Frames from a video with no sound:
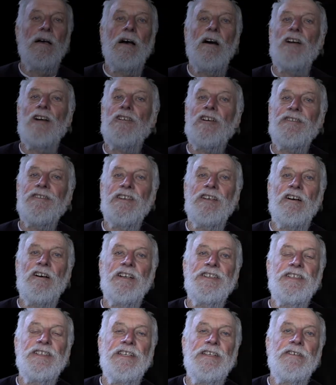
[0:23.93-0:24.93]
I got the
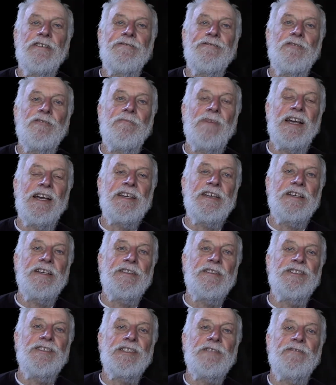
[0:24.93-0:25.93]
idea for
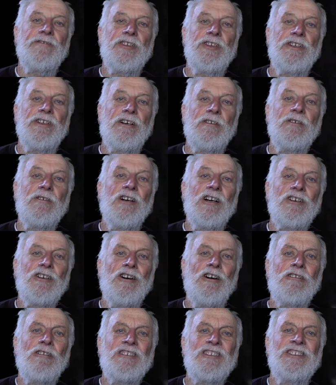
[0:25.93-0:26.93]
making this video
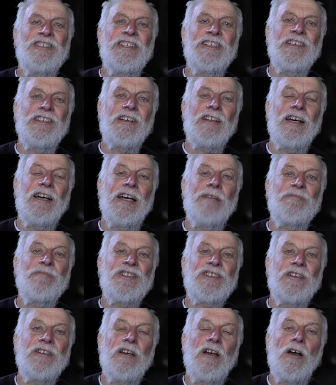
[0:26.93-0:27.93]
Colony
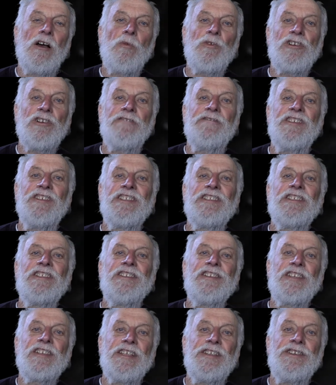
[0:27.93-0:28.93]
Collapse when I visited
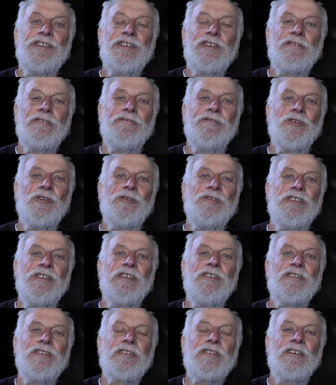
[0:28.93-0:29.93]
Sydney a few
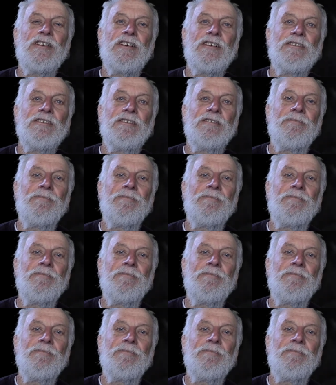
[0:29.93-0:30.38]
years ago.